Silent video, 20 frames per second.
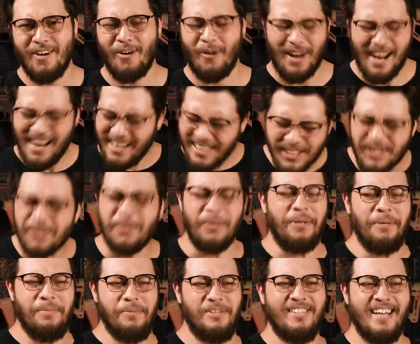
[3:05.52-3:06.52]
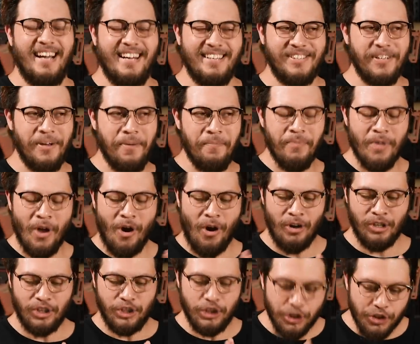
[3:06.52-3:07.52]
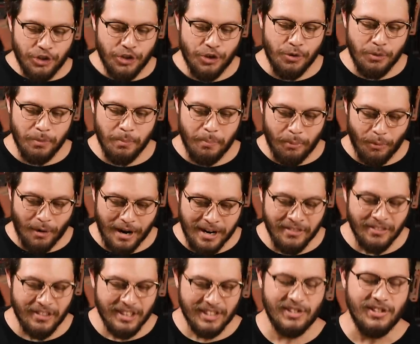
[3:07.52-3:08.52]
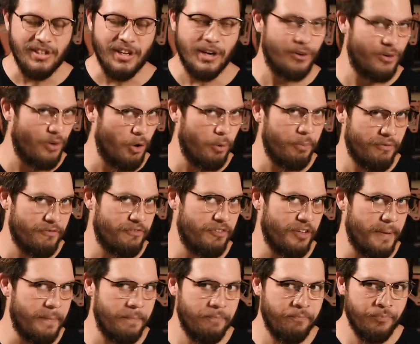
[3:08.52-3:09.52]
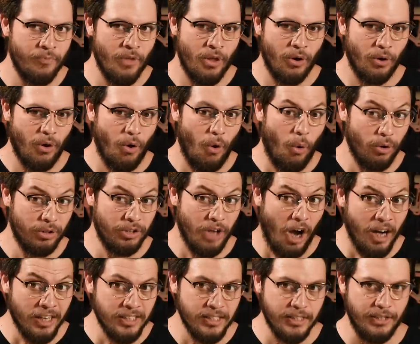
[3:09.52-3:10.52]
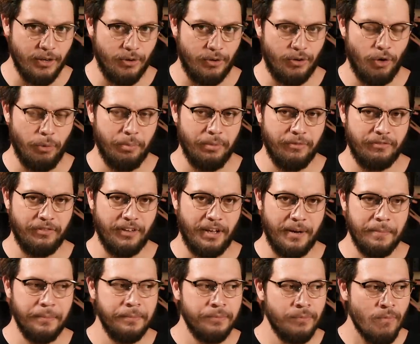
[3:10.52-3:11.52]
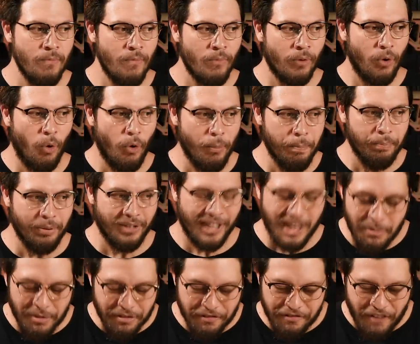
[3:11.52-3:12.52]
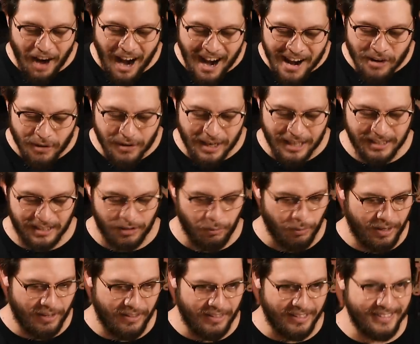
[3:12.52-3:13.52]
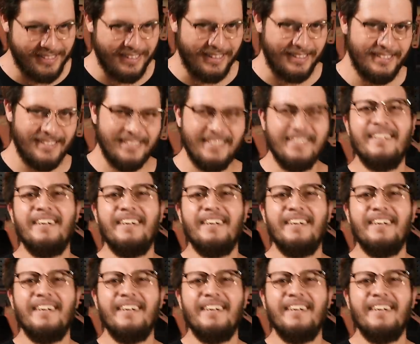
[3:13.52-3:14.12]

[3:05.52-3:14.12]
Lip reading: or any circumstance should you bring this near an open flame or toss it near an open flame or play with fire next to one of these things.